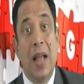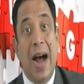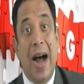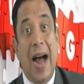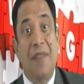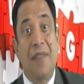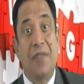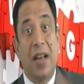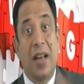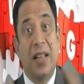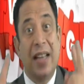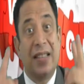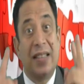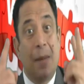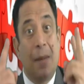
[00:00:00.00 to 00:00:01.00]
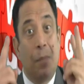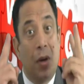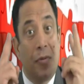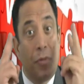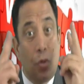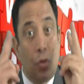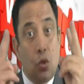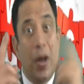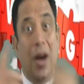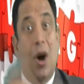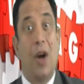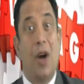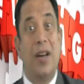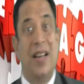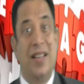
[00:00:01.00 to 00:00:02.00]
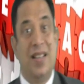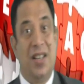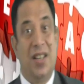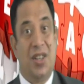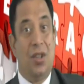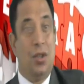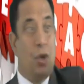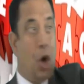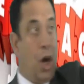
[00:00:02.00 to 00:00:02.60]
I have taken the example of two organizations,